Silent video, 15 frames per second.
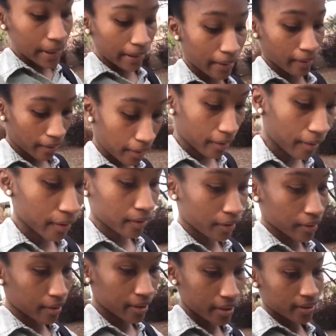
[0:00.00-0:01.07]

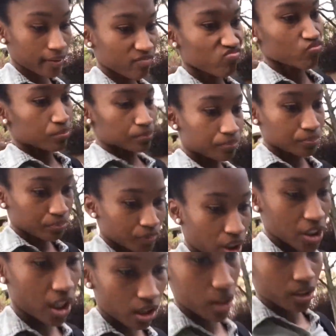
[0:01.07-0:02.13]
again.
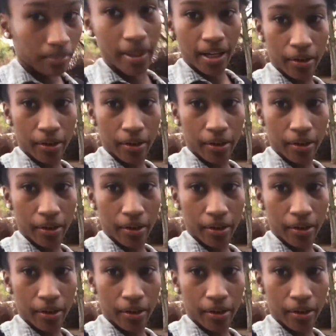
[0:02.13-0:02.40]
Y'all, look at my